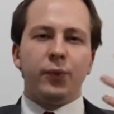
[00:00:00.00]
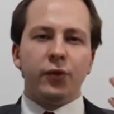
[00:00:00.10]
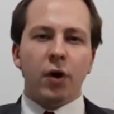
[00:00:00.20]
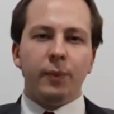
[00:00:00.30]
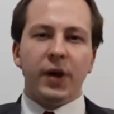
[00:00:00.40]

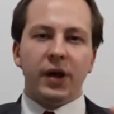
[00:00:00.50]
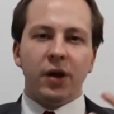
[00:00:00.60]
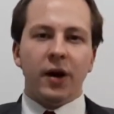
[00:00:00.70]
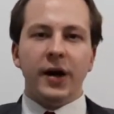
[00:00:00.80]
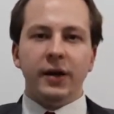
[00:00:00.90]
proper
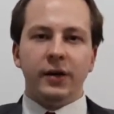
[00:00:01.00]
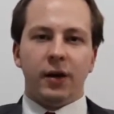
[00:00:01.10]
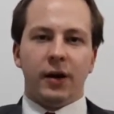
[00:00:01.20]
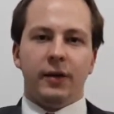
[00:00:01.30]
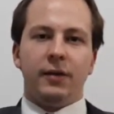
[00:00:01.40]

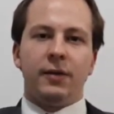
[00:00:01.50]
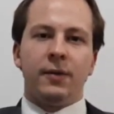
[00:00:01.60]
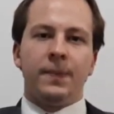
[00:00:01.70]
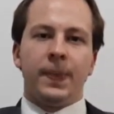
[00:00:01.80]
guidelines.